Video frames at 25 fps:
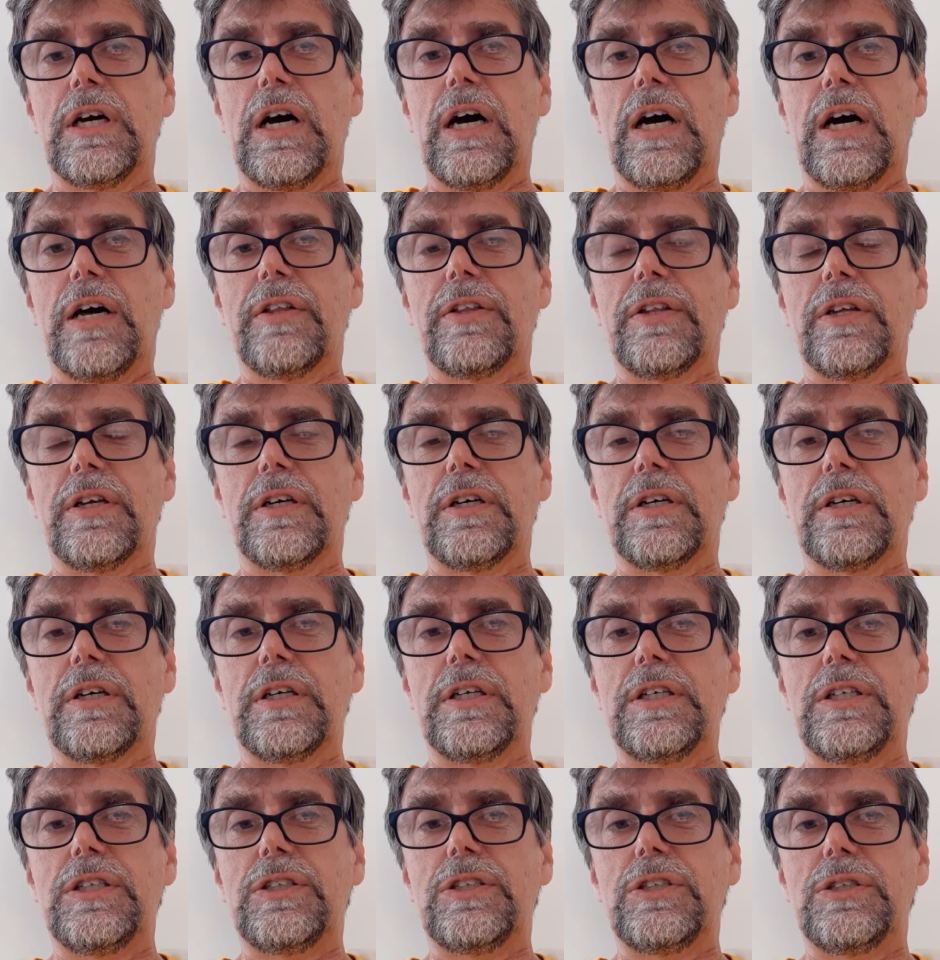other
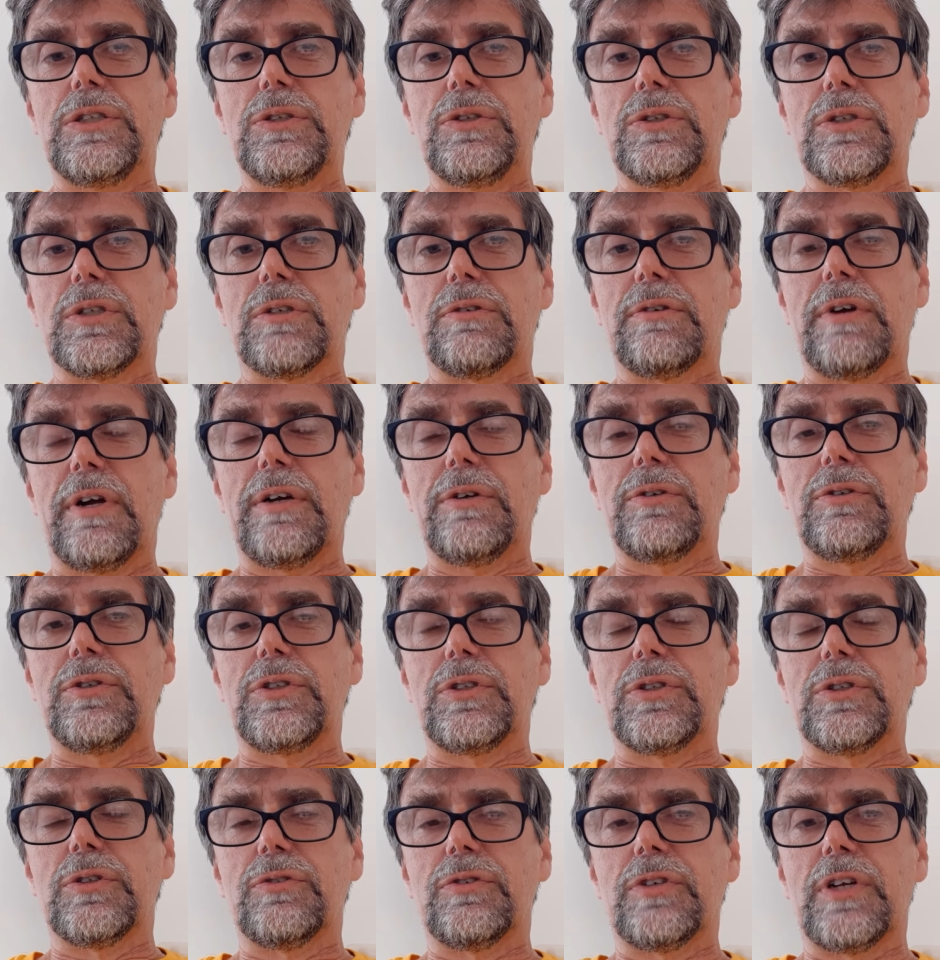issues around
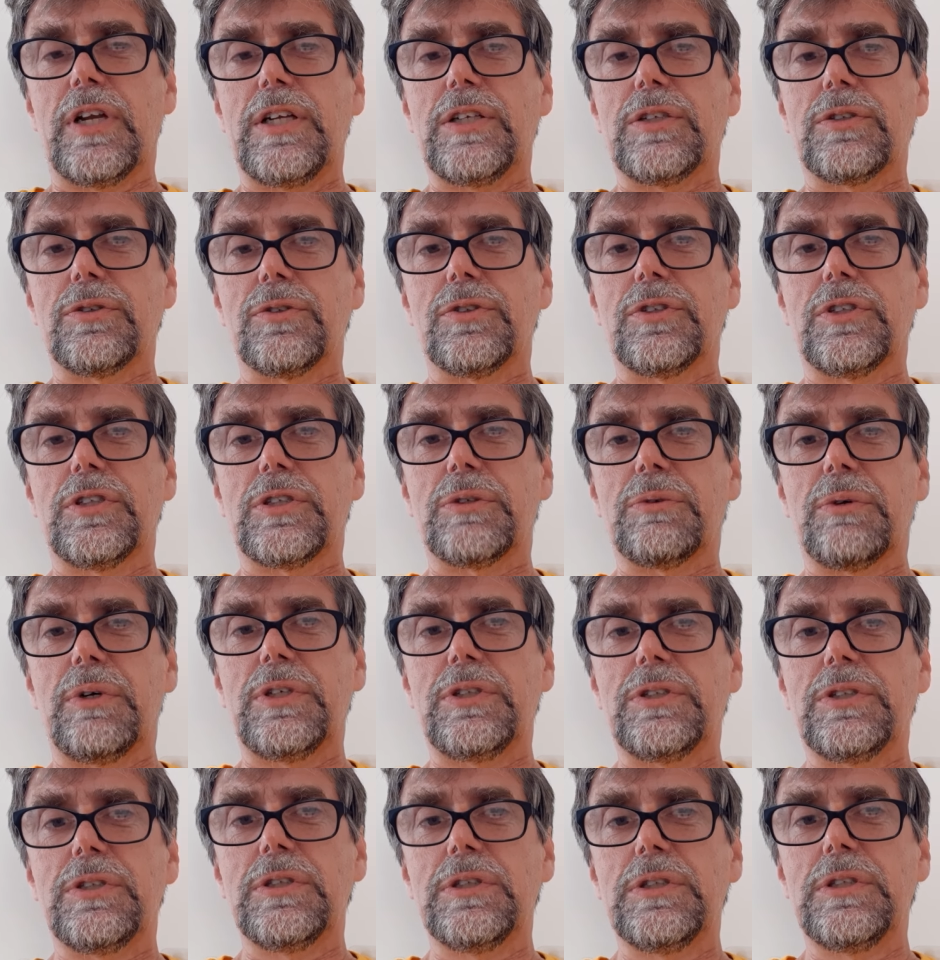your financial
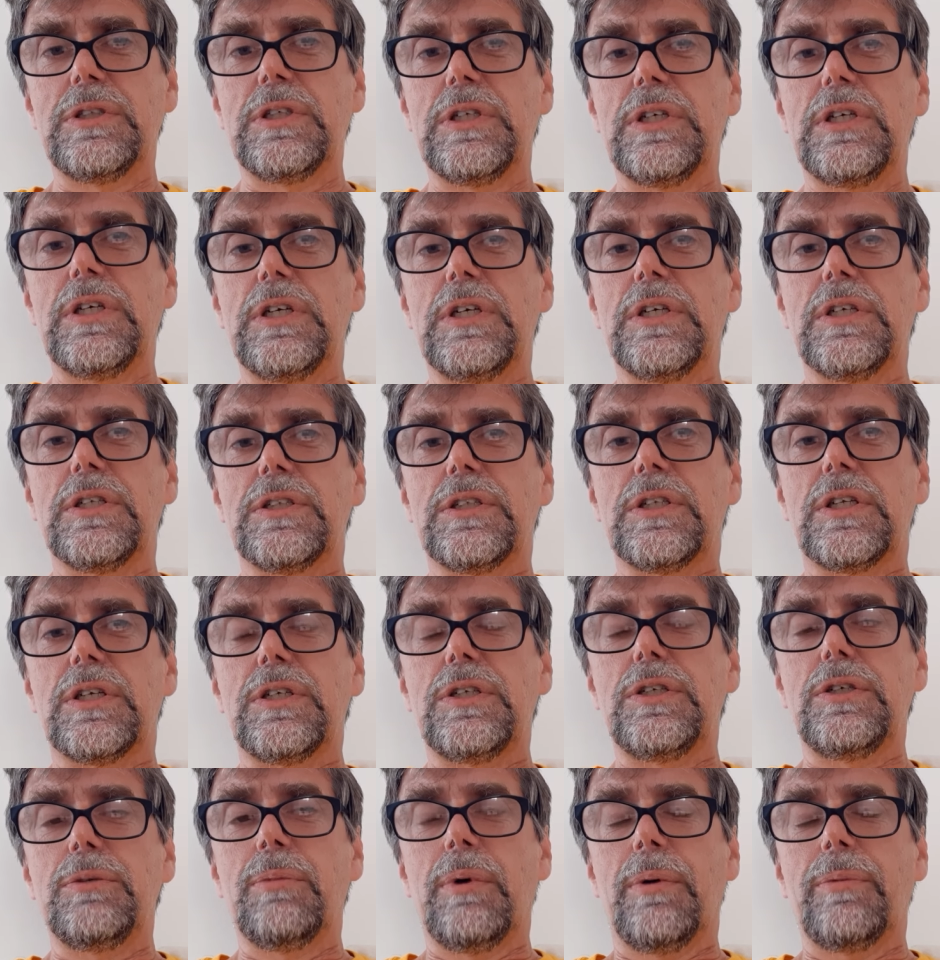situation that
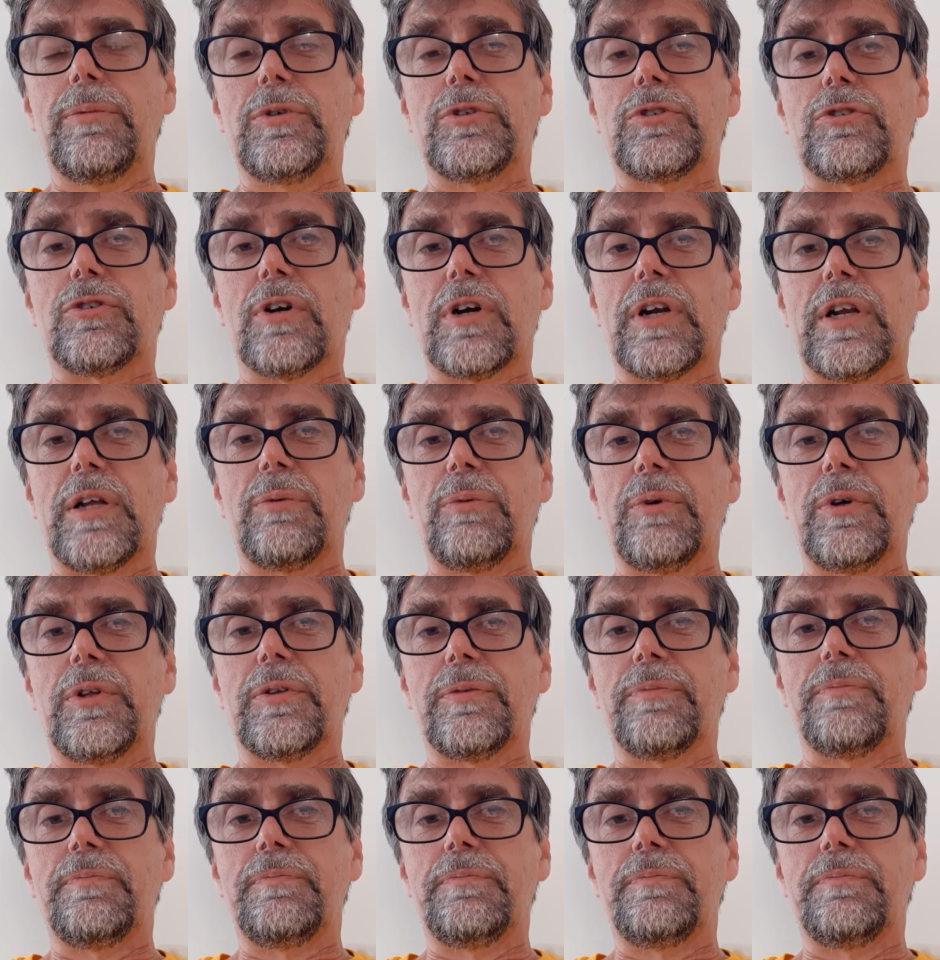you might be struggling with.